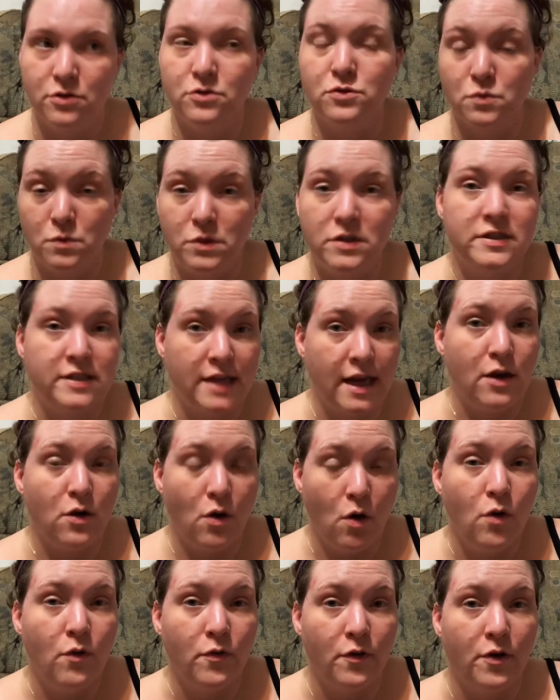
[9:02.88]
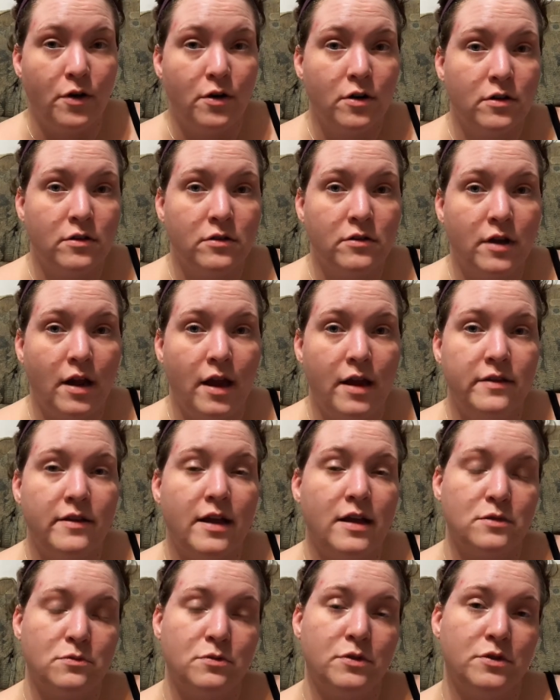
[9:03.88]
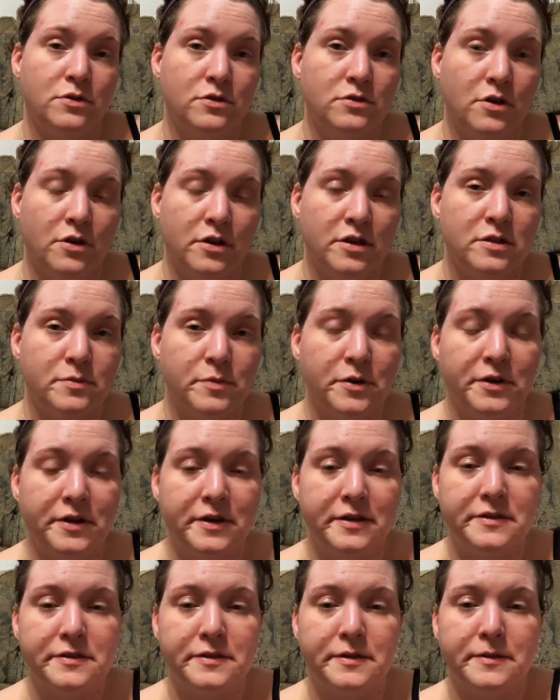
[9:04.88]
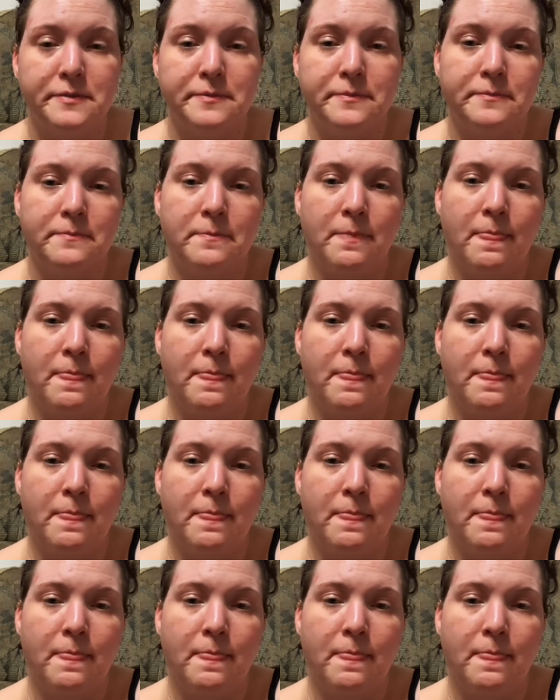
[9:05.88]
those will take over, and that's what you'll start experiencing.